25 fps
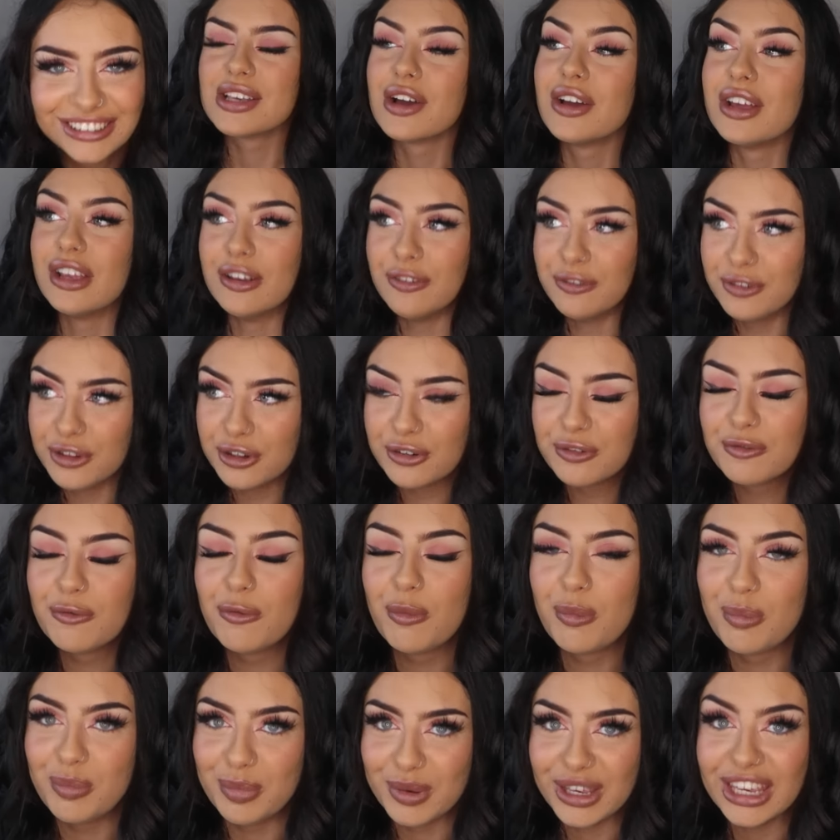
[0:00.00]
So if
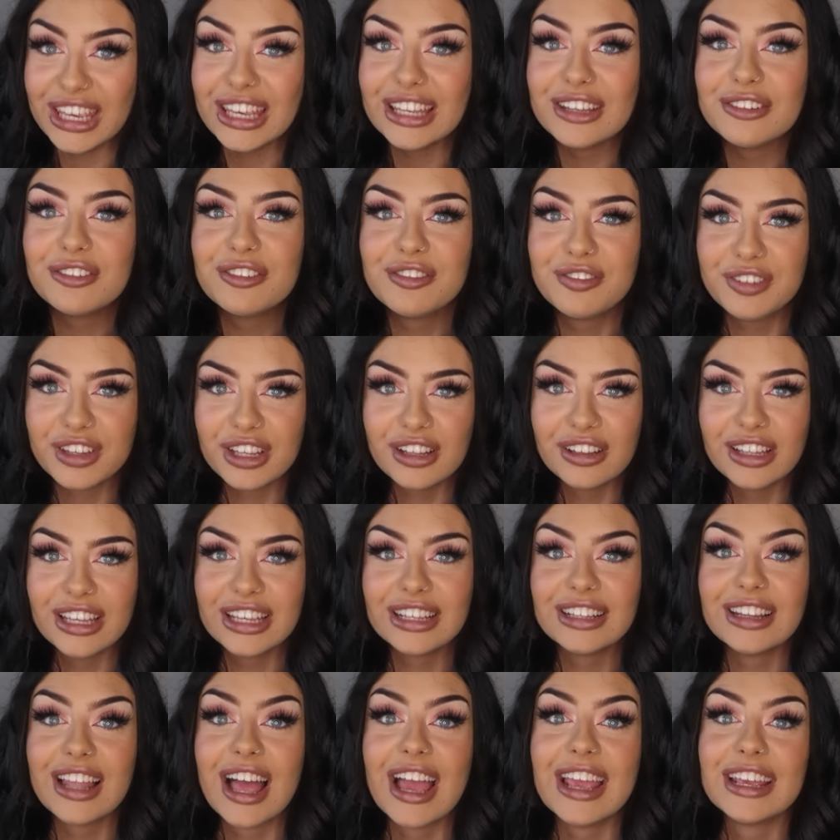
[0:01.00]
you've been
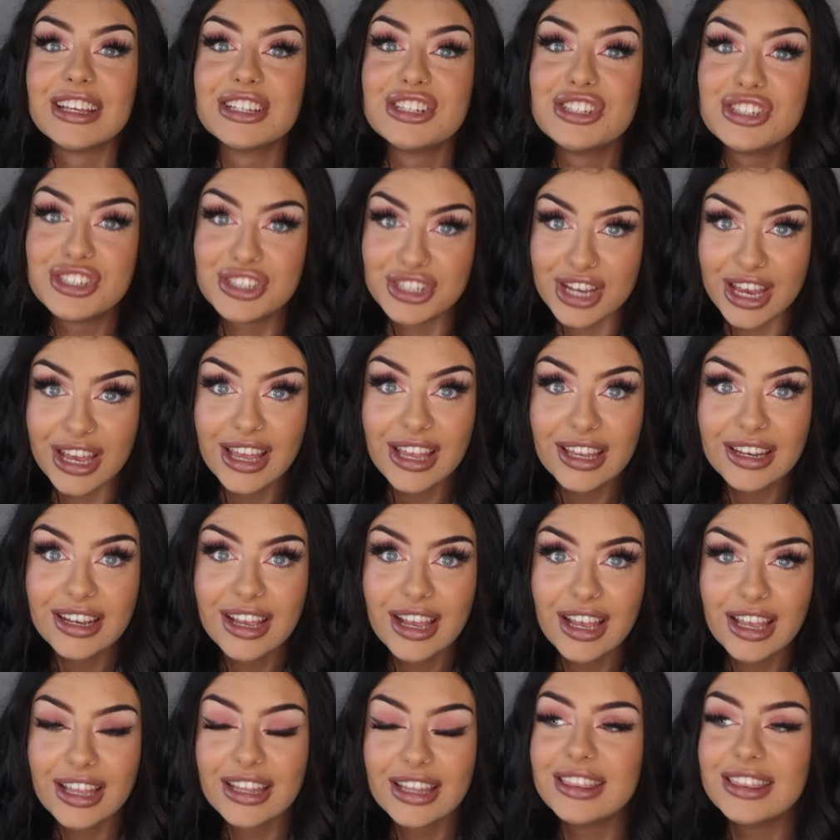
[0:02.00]
feeling like shit,
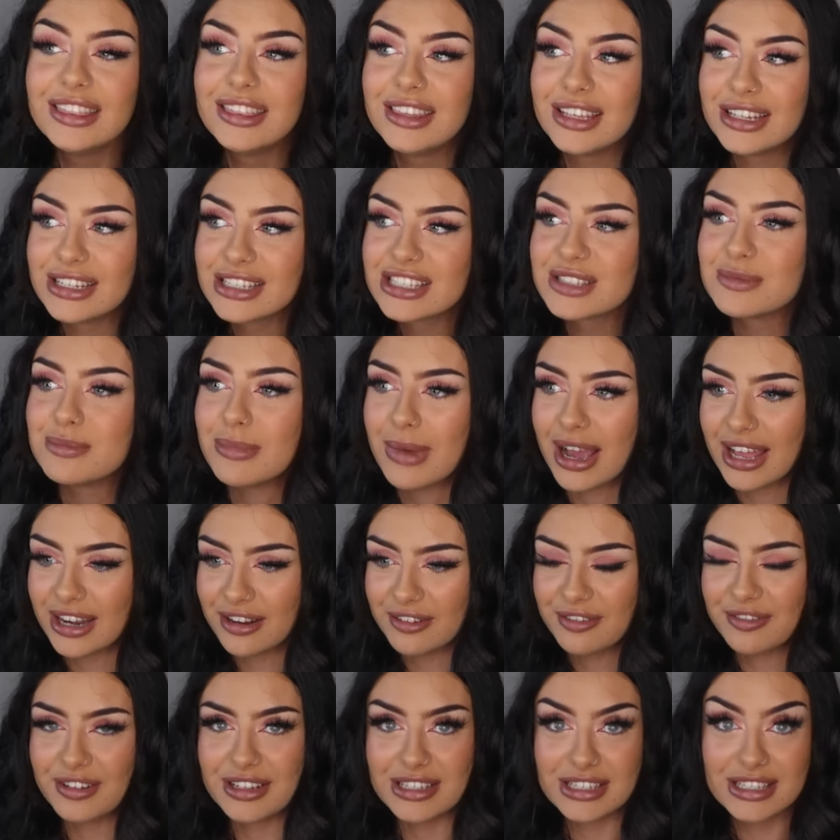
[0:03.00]
this
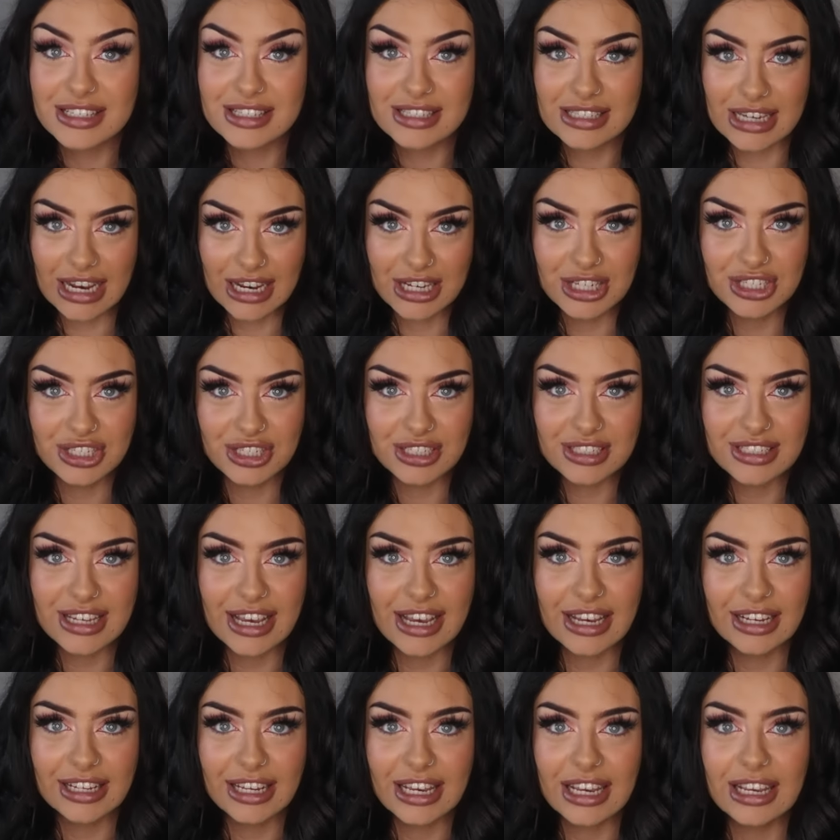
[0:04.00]
manifestation
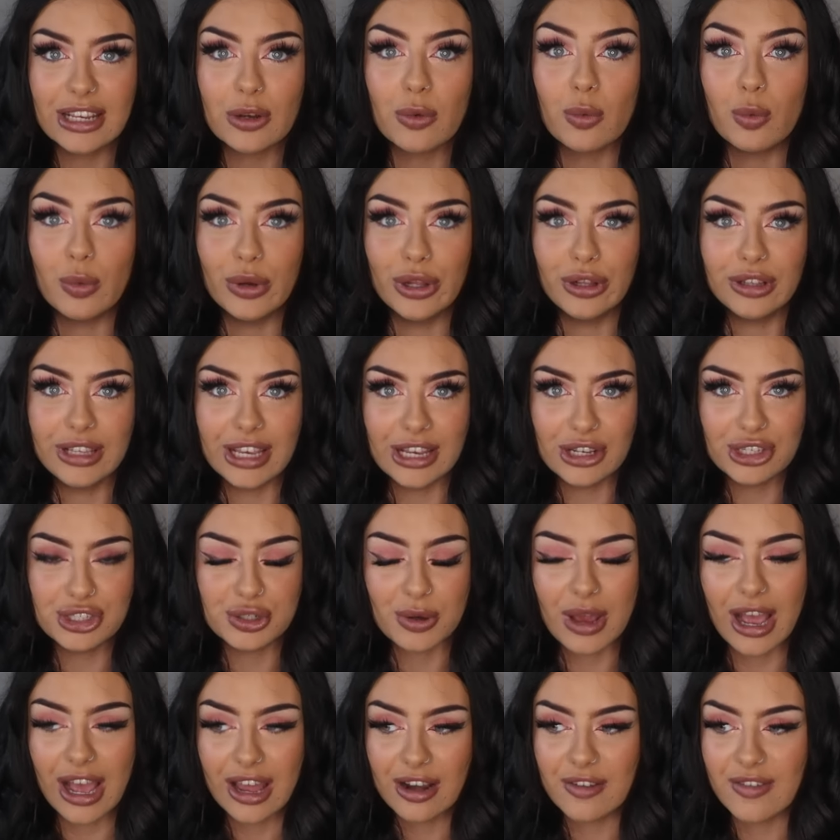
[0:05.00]
technique will get
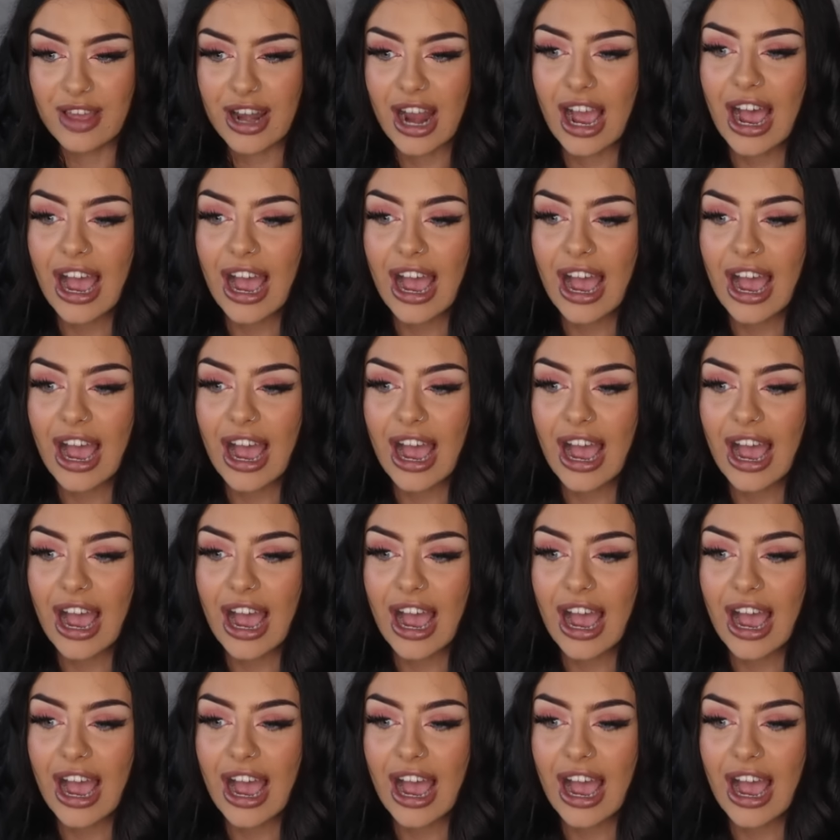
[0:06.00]
you out of it.